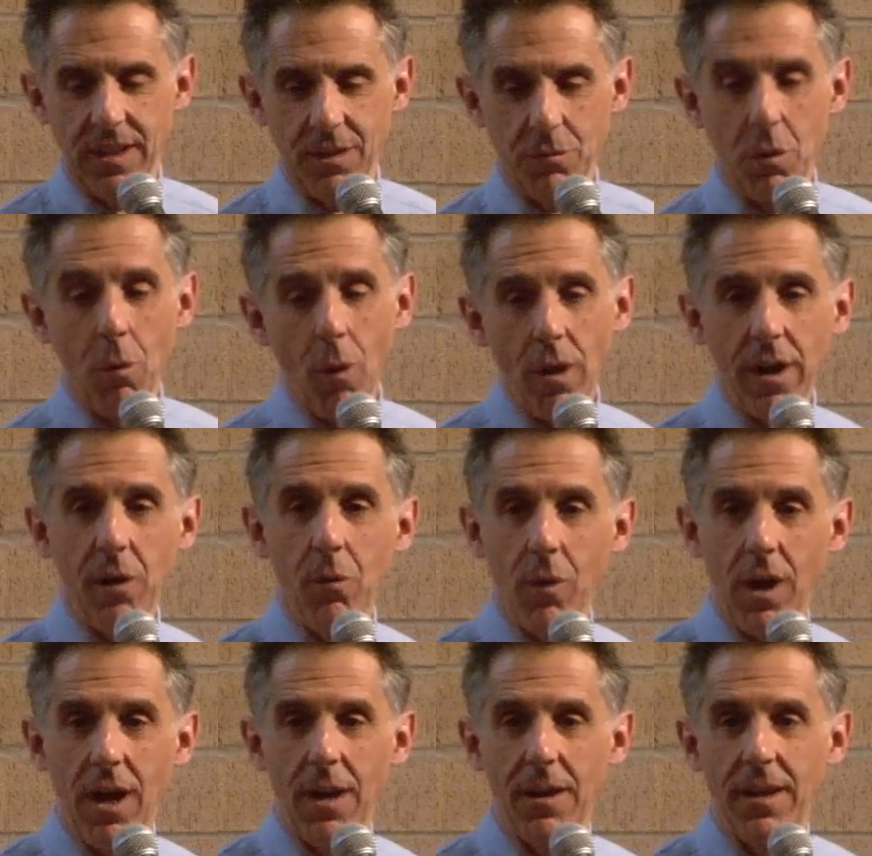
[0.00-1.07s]
rewarding
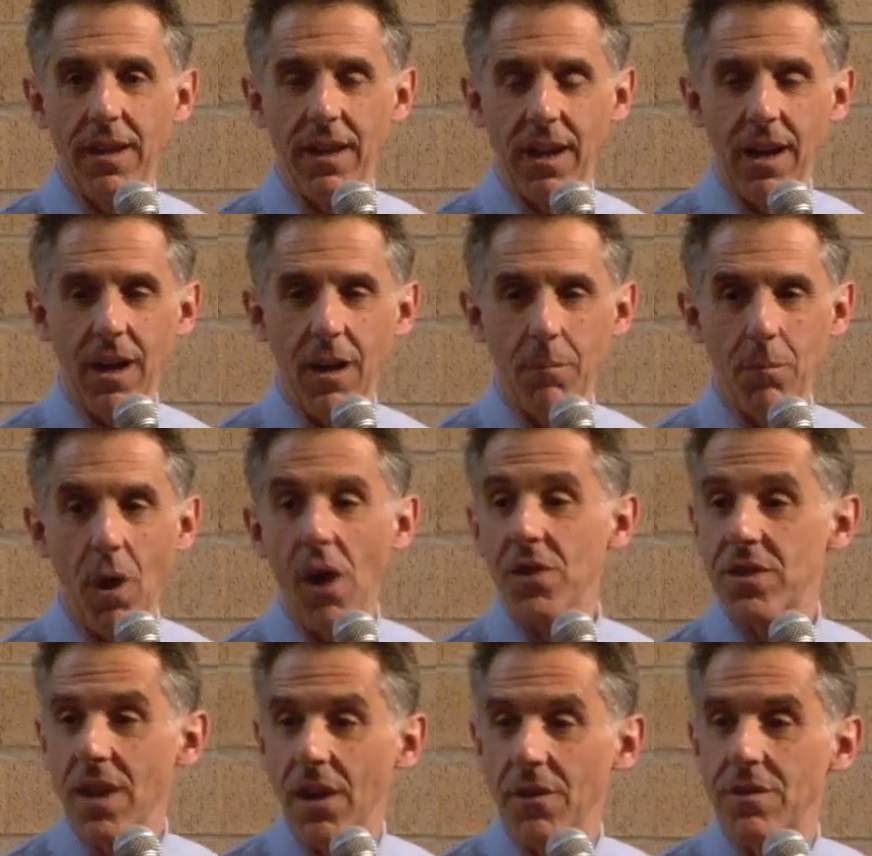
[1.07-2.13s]
one
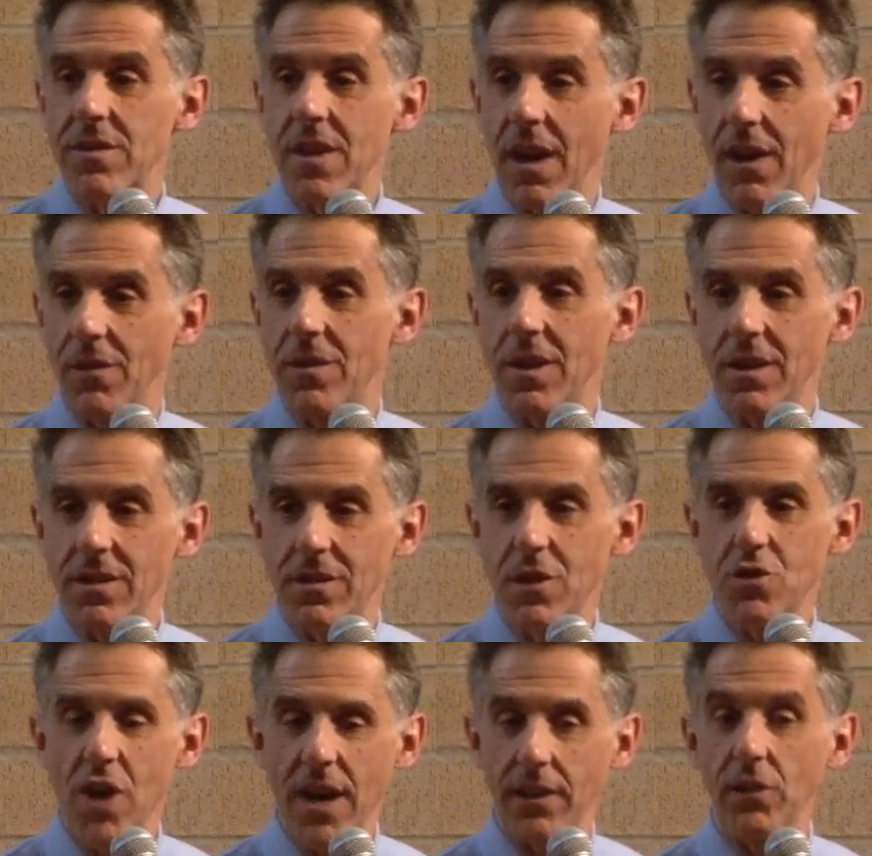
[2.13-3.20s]
also. So to
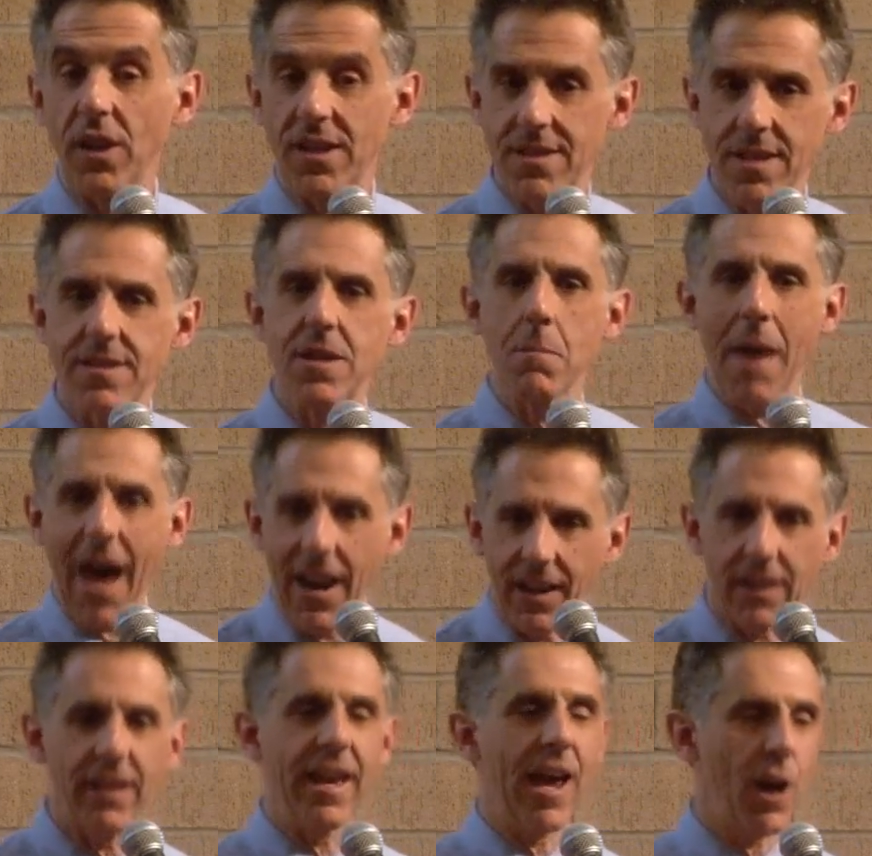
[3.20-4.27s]
try to look
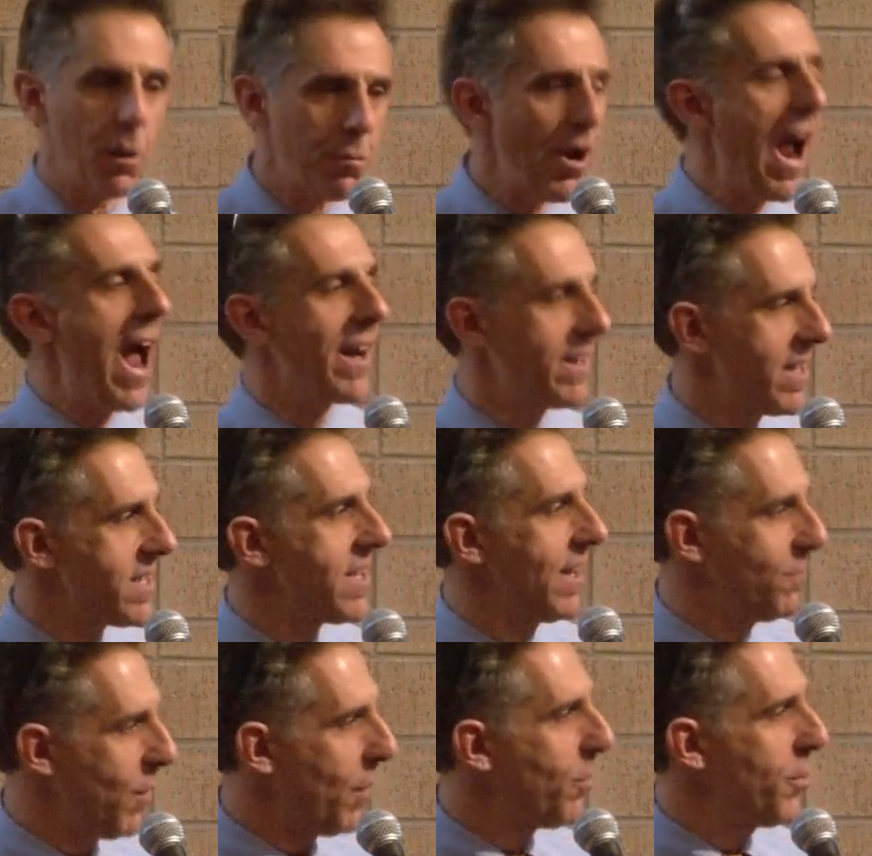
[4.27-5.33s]
systematically at our practice
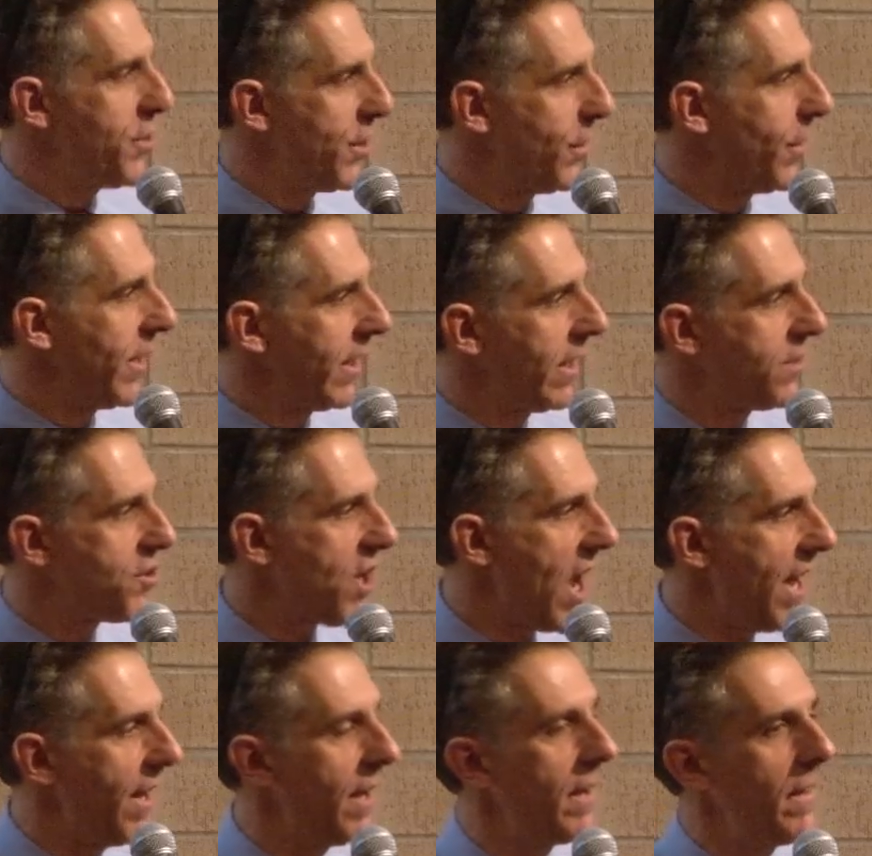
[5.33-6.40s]
and what we're doing, and
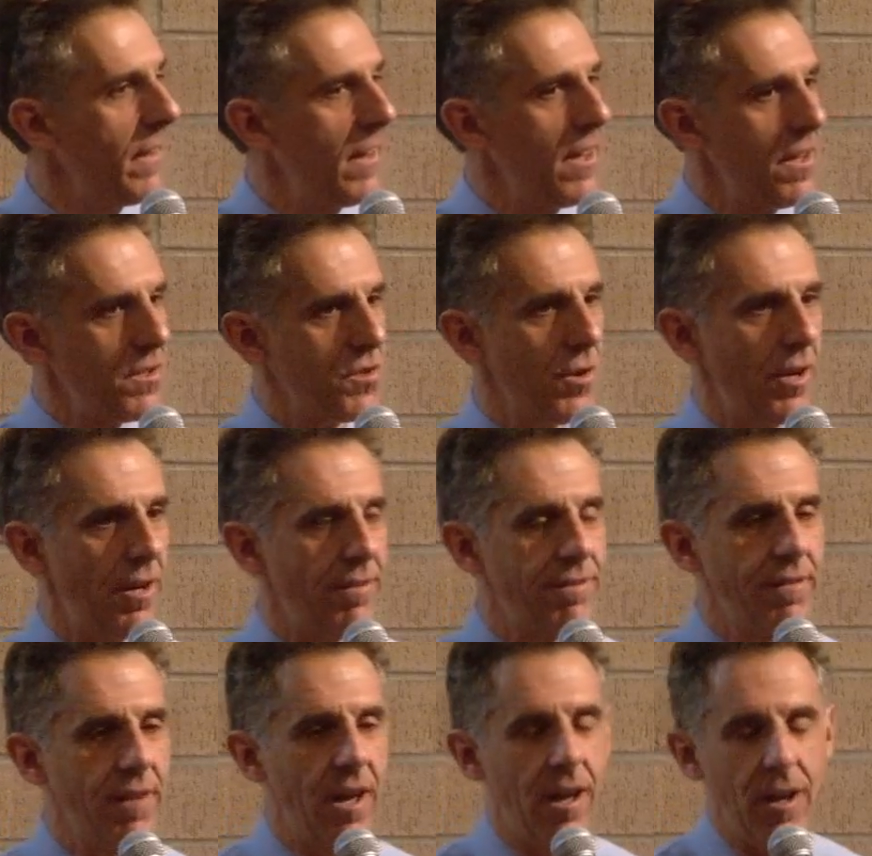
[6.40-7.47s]
try to sort
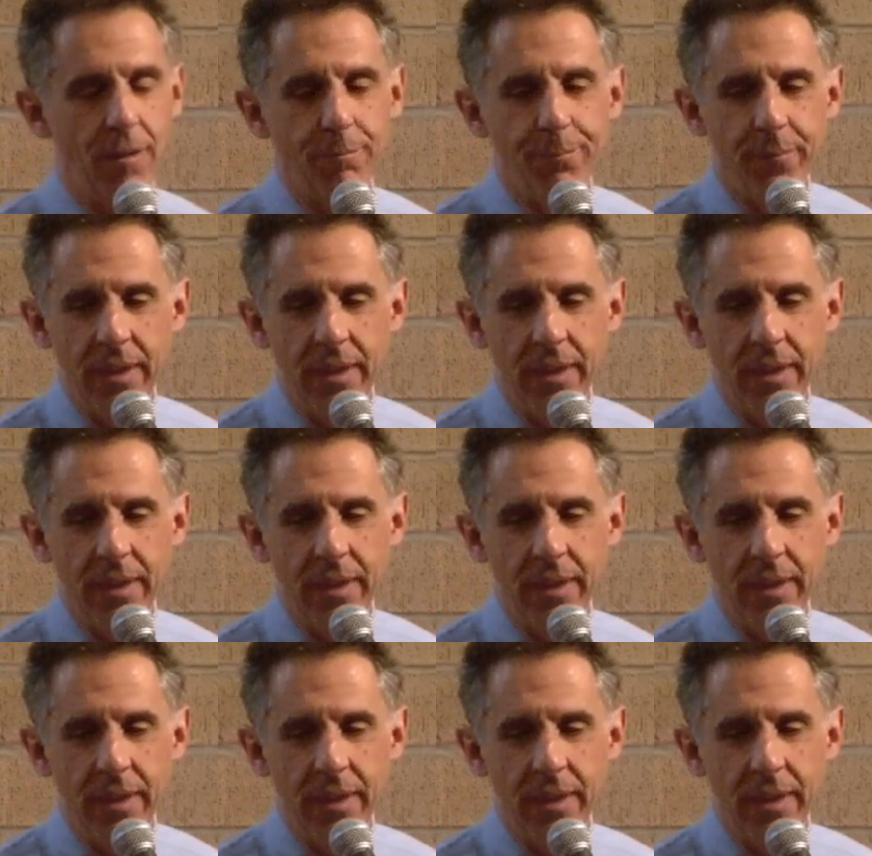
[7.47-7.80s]
of